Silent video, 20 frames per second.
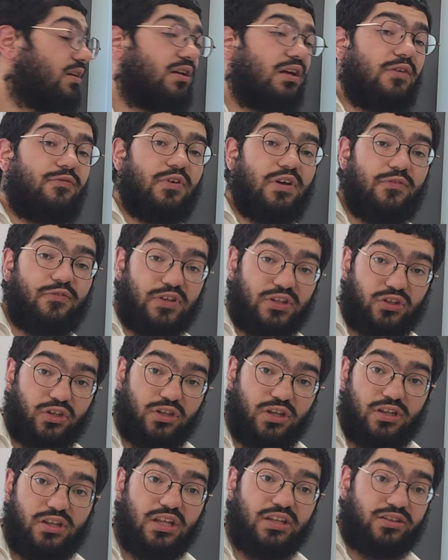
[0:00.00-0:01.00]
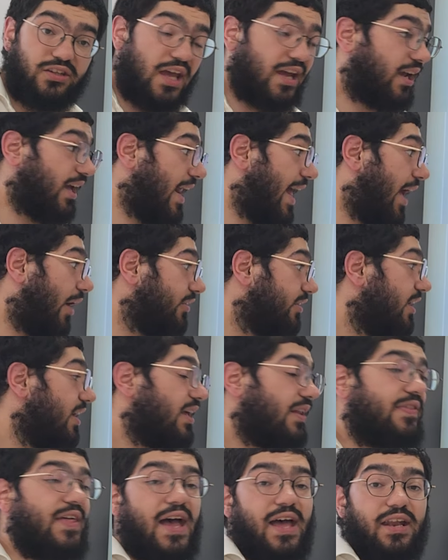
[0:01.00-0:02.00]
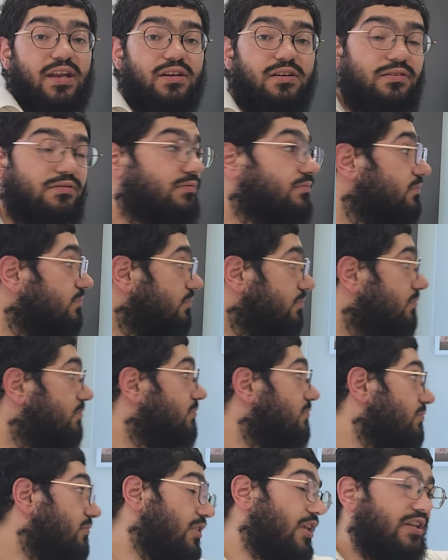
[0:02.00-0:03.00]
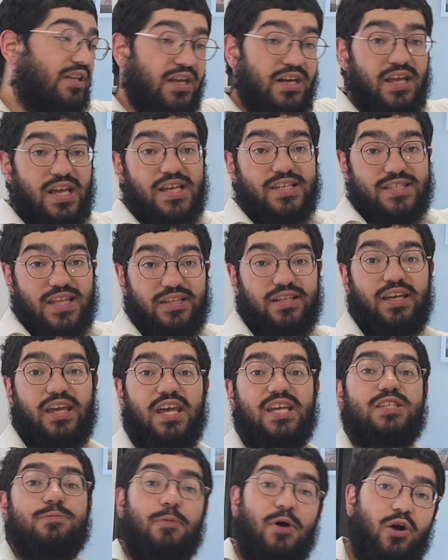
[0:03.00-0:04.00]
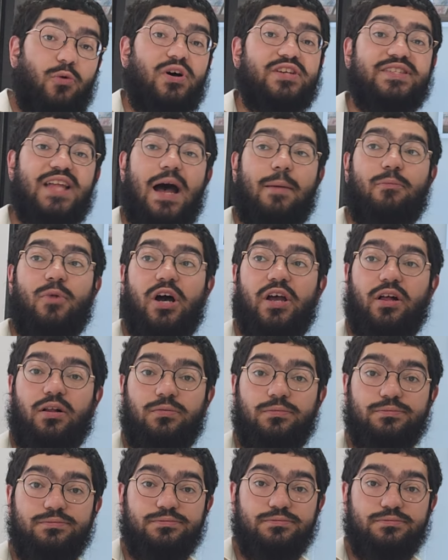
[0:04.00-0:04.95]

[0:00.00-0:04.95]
if he did take it out, then the din is that the gizbar was not moil.